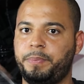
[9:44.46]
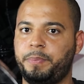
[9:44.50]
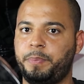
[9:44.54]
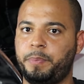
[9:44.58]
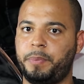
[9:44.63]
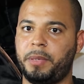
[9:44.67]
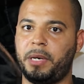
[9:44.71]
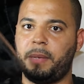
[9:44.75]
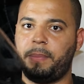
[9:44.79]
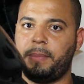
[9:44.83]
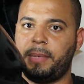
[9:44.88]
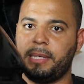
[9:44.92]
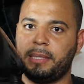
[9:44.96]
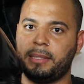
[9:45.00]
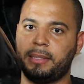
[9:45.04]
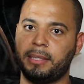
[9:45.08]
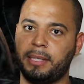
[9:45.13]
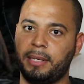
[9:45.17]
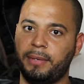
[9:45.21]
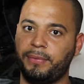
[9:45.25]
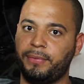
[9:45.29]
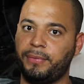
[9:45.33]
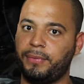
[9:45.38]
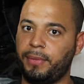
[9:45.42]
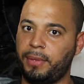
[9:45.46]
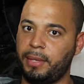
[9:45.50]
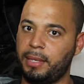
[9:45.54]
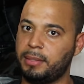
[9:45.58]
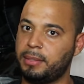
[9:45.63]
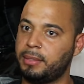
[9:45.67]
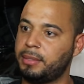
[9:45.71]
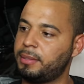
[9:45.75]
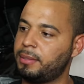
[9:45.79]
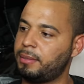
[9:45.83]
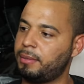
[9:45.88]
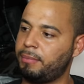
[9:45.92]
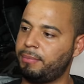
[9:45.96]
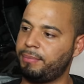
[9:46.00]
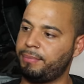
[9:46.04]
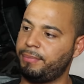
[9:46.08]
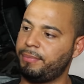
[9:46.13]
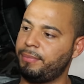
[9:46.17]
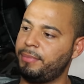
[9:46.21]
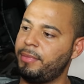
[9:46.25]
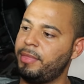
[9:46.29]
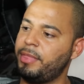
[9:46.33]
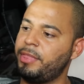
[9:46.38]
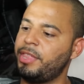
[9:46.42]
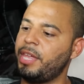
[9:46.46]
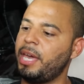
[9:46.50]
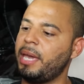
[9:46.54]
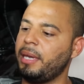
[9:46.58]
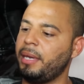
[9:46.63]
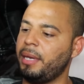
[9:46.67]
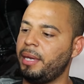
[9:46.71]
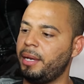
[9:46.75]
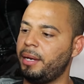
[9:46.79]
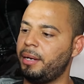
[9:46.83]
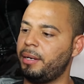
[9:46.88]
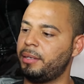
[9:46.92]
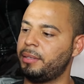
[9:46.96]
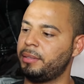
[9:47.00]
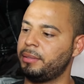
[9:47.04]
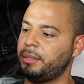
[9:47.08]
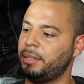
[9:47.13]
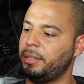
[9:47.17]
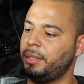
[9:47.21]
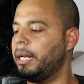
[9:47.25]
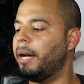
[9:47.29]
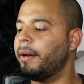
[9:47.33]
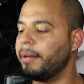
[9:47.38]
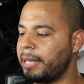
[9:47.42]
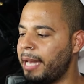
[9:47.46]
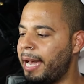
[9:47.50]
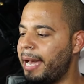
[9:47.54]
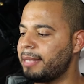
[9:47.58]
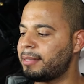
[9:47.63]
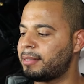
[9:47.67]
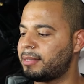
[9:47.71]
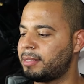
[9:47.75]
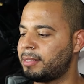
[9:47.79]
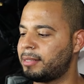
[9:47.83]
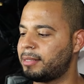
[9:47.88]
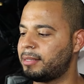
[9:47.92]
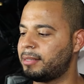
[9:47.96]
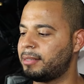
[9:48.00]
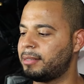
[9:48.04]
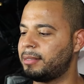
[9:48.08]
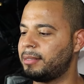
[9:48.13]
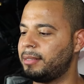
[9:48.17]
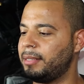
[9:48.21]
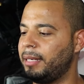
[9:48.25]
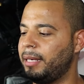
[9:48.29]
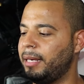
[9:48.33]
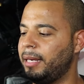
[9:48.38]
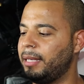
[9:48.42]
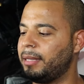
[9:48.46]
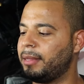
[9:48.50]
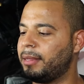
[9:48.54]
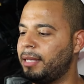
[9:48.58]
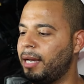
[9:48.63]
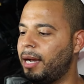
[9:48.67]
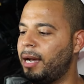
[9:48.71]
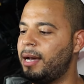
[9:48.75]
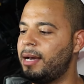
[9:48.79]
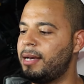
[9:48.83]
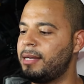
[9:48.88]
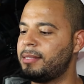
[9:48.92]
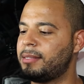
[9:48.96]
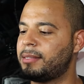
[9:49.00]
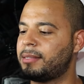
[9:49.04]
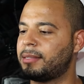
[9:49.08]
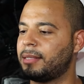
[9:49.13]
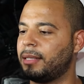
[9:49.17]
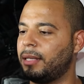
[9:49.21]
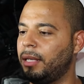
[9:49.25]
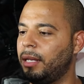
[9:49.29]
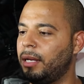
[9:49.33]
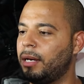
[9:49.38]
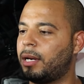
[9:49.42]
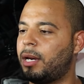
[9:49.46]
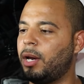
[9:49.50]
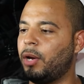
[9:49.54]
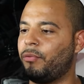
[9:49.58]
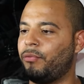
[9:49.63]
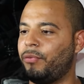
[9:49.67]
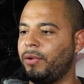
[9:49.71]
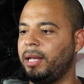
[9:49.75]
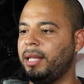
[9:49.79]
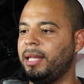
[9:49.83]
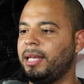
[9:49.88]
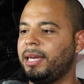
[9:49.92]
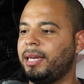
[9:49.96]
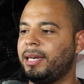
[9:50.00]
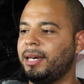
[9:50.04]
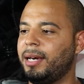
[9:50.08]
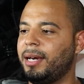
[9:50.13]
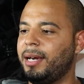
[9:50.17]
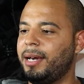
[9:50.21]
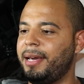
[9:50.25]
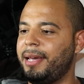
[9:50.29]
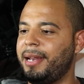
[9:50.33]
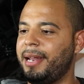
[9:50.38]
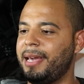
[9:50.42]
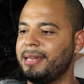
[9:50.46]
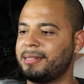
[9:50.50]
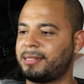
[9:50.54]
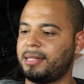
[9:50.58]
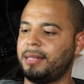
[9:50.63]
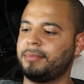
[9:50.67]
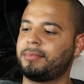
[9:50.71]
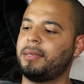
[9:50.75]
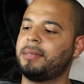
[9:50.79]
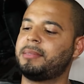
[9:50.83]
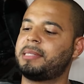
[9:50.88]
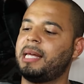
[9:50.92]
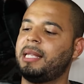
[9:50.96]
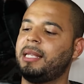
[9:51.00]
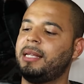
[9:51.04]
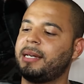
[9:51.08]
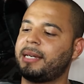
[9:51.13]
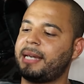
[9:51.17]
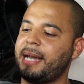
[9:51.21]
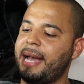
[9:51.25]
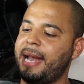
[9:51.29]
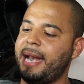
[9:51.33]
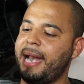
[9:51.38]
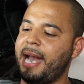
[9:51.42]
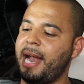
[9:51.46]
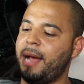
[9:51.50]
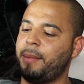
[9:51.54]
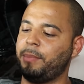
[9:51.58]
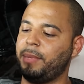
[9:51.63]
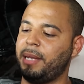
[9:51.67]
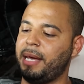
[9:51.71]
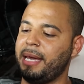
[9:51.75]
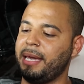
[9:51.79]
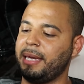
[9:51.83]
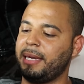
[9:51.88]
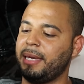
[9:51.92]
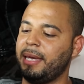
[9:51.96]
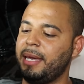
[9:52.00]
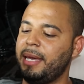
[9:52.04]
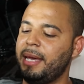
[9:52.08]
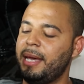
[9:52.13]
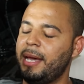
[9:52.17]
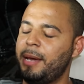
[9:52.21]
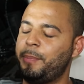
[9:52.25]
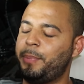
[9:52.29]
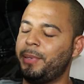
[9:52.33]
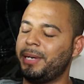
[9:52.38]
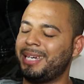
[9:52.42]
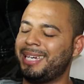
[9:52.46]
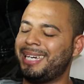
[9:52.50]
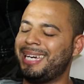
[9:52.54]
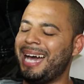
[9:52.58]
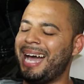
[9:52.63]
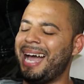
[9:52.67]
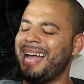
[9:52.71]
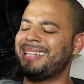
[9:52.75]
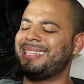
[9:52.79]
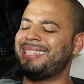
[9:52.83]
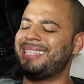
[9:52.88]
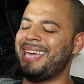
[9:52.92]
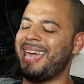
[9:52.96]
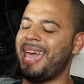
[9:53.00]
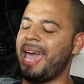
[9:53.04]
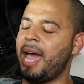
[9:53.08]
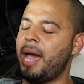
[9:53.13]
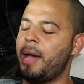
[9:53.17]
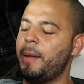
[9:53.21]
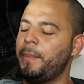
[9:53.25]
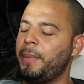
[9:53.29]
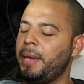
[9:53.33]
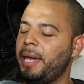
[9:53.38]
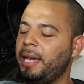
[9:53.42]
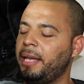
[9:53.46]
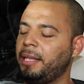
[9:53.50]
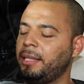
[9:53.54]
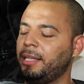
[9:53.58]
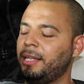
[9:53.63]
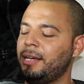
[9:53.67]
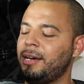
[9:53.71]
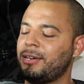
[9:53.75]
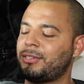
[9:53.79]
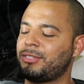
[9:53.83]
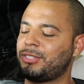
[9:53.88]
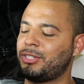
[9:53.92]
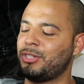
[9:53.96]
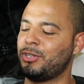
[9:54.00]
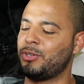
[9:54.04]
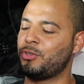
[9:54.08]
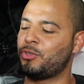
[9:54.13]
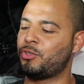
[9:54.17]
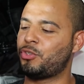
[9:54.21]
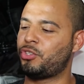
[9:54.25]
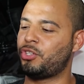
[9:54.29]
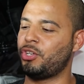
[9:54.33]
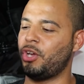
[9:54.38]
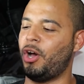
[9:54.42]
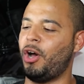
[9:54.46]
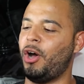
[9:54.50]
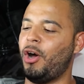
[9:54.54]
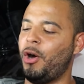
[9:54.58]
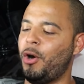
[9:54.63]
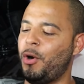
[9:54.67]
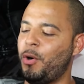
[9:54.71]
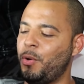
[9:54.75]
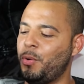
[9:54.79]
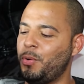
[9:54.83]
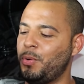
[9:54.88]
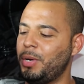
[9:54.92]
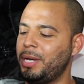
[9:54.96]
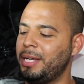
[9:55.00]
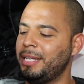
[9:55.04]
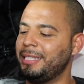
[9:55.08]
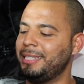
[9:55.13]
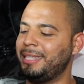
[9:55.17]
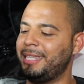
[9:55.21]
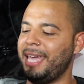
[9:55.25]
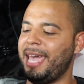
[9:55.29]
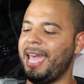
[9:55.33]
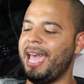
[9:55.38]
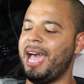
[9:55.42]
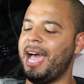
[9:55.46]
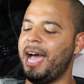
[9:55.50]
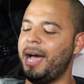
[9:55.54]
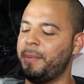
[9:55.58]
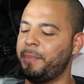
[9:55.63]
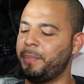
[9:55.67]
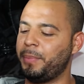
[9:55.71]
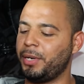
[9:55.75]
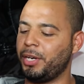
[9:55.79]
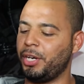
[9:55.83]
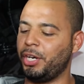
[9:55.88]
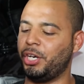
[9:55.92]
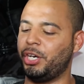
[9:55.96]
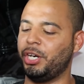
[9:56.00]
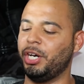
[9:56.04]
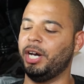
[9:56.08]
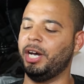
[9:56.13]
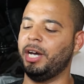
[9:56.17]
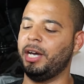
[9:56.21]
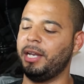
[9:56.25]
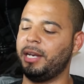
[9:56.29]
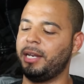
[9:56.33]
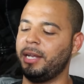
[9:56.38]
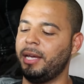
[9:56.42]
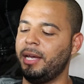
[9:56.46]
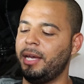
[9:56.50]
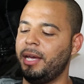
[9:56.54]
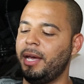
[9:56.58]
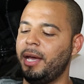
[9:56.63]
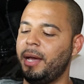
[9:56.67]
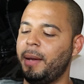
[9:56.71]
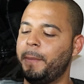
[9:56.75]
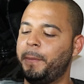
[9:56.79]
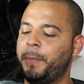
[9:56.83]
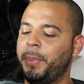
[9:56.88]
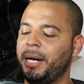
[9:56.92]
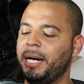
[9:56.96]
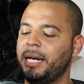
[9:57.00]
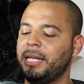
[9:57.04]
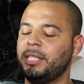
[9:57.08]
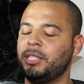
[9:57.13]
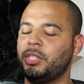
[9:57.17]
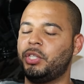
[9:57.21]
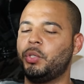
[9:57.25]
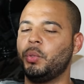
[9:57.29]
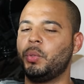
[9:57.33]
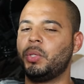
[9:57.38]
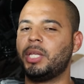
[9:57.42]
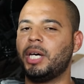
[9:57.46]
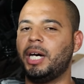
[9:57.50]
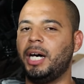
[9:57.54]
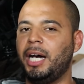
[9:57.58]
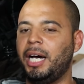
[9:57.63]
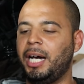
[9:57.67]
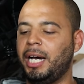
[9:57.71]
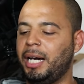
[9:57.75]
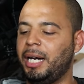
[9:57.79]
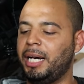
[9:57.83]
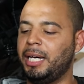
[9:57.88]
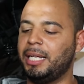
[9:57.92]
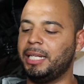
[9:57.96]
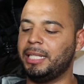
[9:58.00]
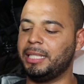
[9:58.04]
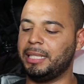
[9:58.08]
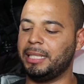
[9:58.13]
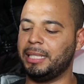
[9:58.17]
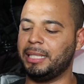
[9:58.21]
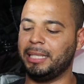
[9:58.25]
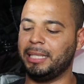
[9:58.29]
bought myself this thing here. Now, yes, it does look really good, and sometimes I look at it, I'm like, but goddamn, it looks so damn good. But do the